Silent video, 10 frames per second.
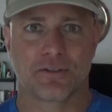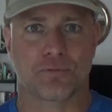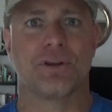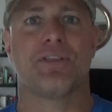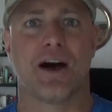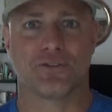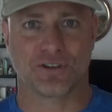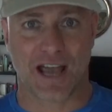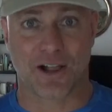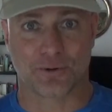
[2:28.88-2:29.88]

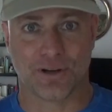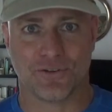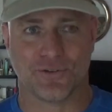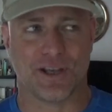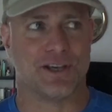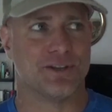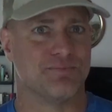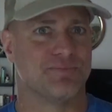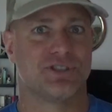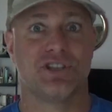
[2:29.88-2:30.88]
3,000 calories
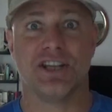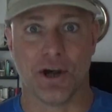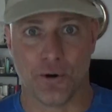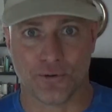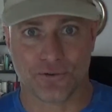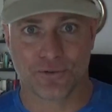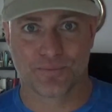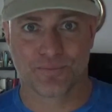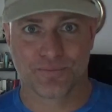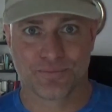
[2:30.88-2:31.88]
in Cheetos
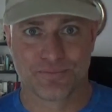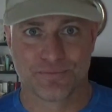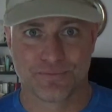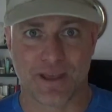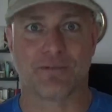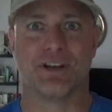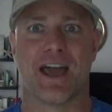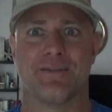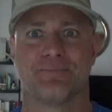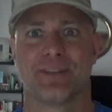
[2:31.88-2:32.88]
every
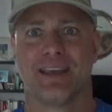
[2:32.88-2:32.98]
day.